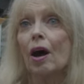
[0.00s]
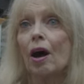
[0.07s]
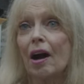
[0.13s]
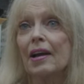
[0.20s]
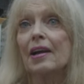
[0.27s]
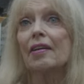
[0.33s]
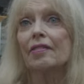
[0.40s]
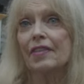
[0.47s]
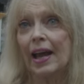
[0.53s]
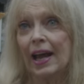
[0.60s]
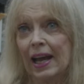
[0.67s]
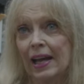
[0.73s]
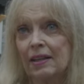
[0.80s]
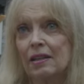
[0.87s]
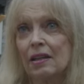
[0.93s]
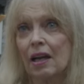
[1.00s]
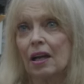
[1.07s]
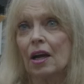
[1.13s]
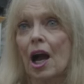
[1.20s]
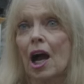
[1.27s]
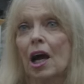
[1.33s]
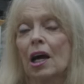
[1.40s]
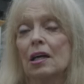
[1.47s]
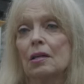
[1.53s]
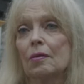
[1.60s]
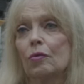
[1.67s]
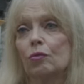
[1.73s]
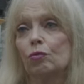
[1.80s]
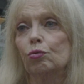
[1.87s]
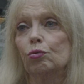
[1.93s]
I have had a
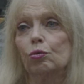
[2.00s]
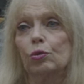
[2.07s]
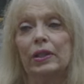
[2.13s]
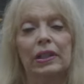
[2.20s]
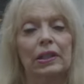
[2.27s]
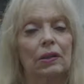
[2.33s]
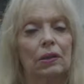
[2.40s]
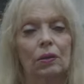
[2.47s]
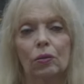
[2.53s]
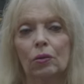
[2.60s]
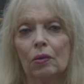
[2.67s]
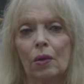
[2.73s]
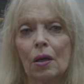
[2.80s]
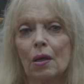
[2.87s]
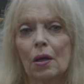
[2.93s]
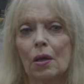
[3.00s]
real